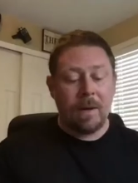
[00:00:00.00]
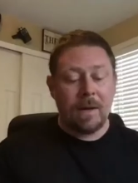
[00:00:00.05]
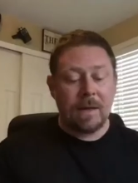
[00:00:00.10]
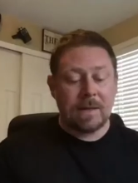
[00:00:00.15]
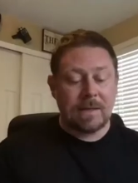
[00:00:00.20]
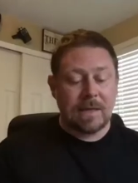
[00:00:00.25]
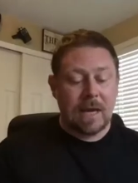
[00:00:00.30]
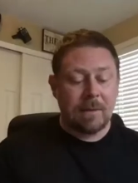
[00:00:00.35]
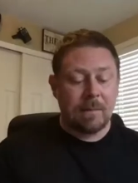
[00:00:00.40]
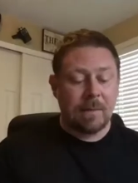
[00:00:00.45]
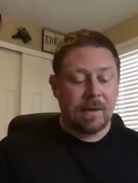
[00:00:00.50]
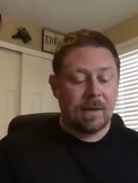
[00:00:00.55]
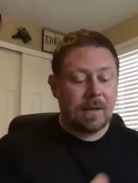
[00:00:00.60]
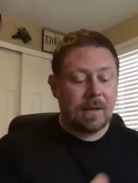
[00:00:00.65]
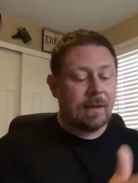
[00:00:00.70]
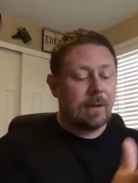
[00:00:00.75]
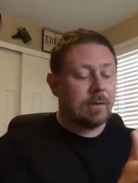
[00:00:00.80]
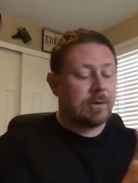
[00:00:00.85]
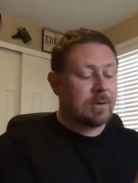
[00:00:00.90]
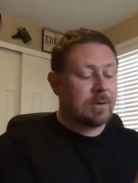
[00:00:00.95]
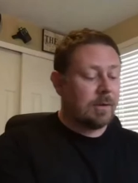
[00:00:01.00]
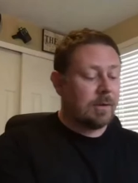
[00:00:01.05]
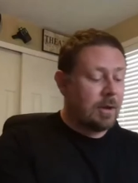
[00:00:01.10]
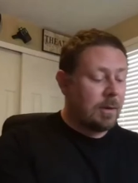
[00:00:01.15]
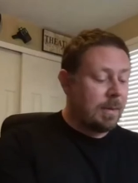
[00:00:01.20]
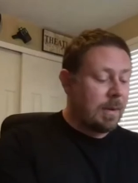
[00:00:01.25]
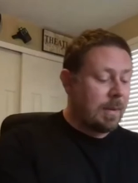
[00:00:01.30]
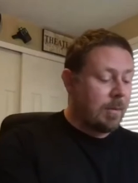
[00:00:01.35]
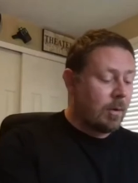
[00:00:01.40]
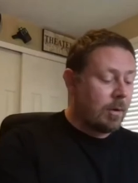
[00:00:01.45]
segment, then there was a little
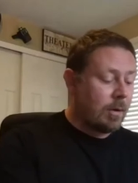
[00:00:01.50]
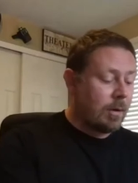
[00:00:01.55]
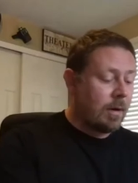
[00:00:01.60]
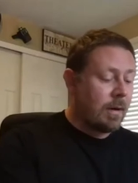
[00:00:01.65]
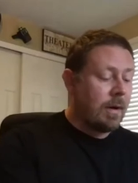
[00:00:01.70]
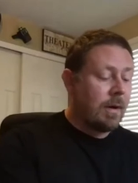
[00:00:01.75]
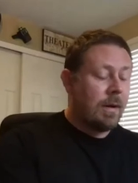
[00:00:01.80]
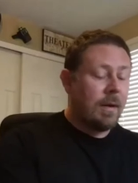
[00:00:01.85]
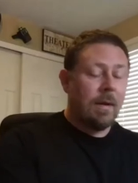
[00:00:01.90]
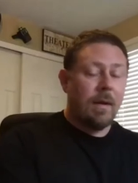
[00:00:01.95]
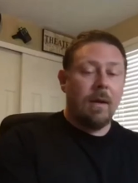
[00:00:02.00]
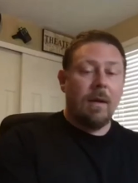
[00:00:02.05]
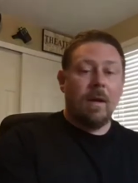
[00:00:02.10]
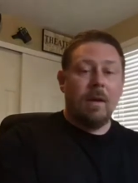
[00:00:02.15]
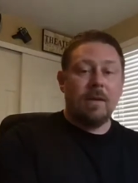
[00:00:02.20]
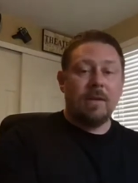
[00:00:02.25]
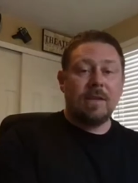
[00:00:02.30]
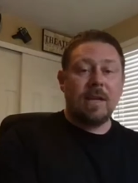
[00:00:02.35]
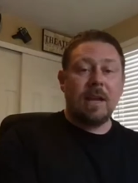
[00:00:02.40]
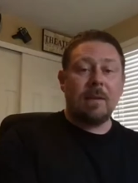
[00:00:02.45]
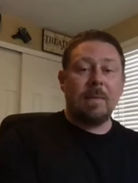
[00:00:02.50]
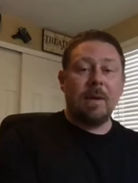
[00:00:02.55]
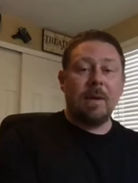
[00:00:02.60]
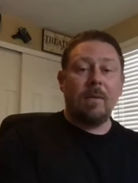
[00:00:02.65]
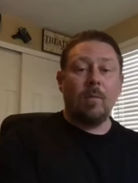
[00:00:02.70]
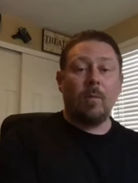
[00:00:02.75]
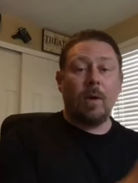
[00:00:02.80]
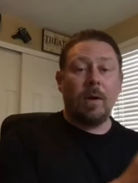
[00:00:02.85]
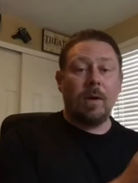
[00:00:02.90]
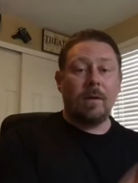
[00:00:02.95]
bit more segment
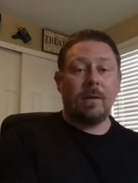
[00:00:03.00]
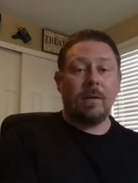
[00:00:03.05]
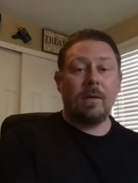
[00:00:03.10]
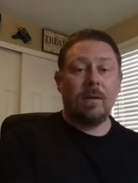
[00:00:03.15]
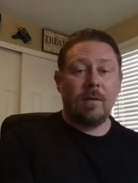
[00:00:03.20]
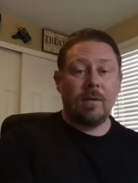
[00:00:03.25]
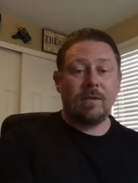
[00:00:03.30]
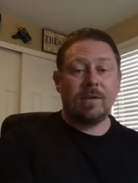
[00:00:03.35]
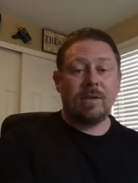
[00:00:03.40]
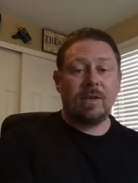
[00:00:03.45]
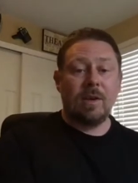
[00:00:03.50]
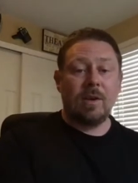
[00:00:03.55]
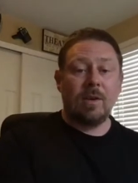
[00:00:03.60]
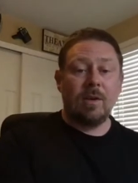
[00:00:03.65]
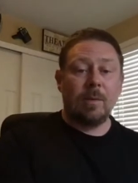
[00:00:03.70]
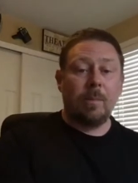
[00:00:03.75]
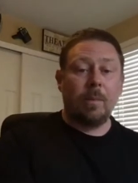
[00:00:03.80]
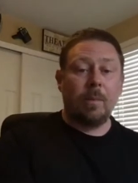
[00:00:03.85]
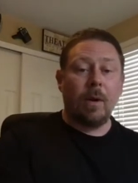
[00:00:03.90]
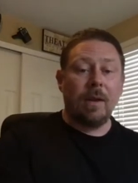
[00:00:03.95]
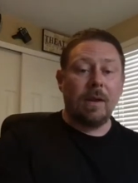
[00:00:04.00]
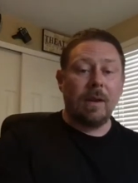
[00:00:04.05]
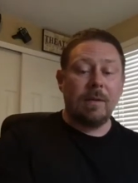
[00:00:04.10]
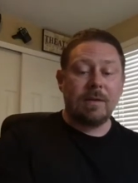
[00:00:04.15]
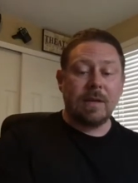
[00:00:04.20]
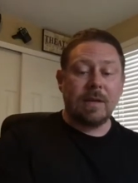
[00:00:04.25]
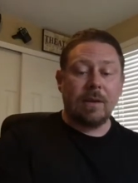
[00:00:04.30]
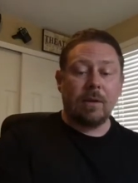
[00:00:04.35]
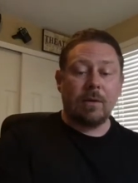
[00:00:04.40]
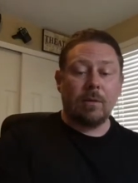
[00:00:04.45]
to the point that he was on
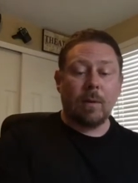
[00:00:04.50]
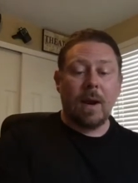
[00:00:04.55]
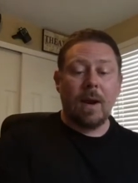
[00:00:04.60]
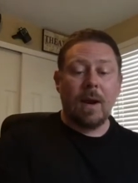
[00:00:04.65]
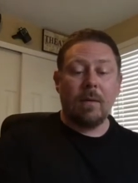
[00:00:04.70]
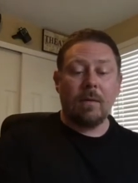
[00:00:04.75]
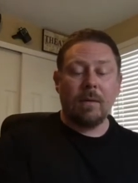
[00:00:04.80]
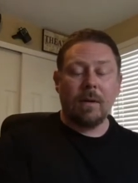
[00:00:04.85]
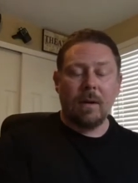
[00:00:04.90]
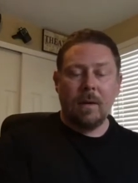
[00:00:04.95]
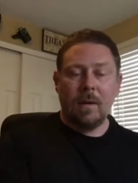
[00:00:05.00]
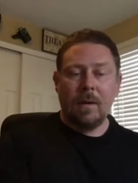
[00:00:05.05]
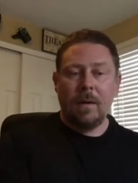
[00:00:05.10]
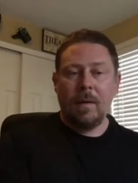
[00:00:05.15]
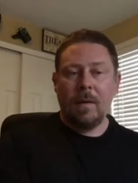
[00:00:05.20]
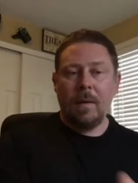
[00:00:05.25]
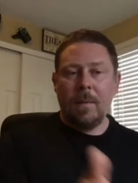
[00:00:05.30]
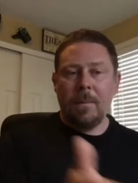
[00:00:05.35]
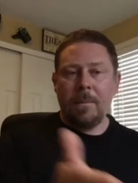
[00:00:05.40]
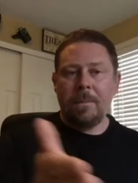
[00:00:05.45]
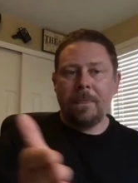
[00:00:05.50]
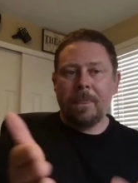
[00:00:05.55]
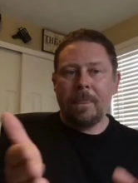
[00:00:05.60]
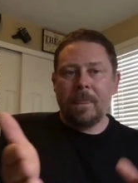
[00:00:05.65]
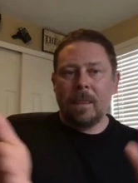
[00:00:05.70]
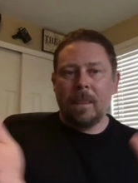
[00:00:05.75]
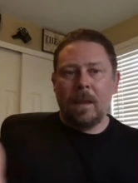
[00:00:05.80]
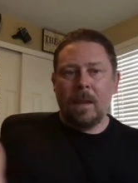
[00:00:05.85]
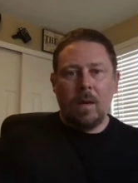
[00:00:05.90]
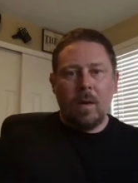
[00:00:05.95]
the ground.
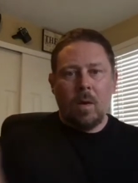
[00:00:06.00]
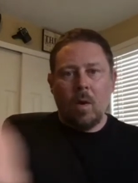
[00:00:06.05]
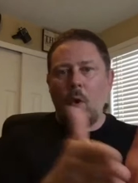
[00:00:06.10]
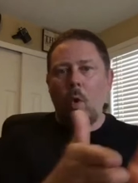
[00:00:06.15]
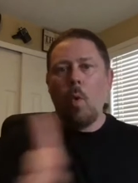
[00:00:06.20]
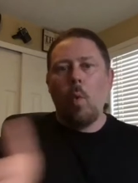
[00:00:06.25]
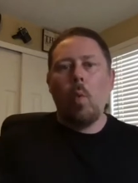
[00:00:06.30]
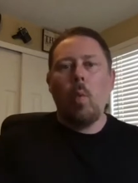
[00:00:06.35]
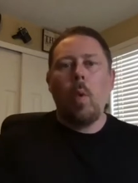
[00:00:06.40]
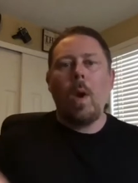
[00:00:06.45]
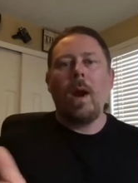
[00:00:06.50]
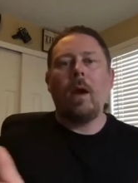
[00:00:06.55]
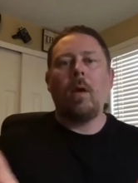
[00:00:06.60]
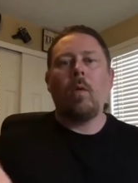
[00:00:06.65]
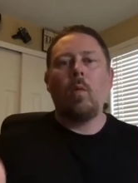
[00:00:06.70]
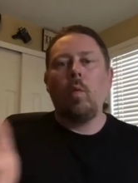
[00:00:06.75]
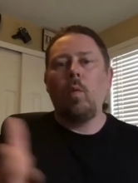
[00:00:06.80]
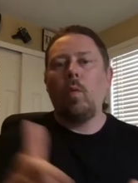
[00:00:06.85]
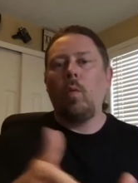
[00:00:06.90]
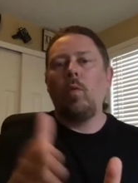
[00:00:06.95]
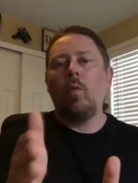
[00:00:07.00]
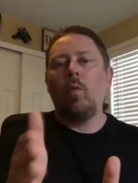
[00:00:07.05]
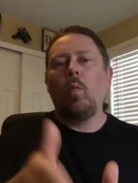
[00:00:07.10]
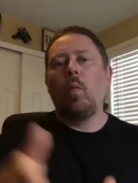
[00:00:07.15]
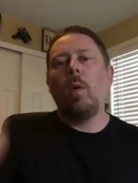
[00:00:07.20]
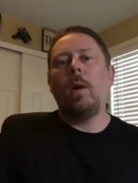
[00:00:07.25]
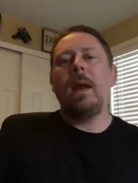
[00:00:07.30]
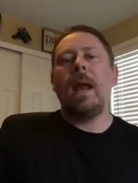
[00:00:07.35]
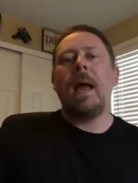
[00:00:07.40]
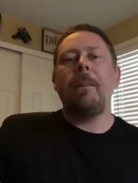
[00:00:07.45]
What
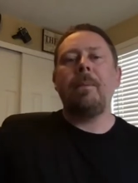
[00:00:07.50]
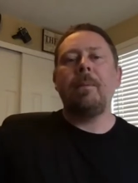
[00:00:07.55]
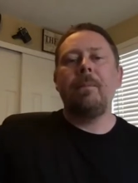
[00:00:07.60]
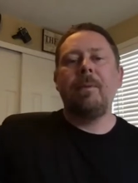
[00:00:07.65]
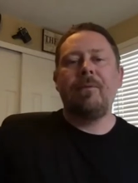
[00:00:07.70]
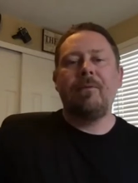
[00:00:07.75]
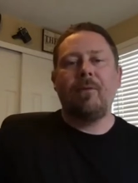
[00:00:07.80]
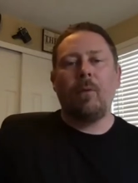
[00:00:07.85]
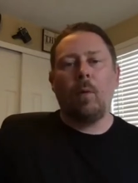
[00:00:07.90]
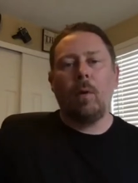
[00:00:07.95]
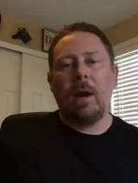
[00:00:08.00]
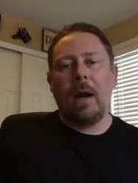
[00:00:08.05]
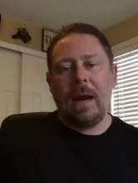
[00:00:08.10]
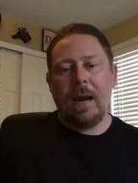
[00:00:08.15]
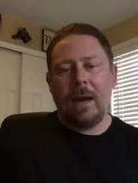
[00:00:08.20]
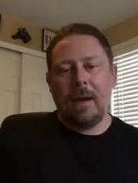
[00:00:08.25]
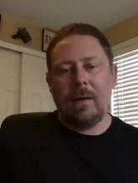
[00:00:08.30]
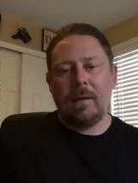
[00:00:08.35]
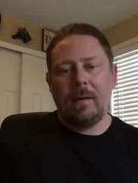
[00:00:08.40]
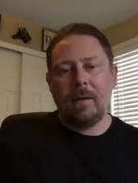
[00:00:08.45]
happened beforehand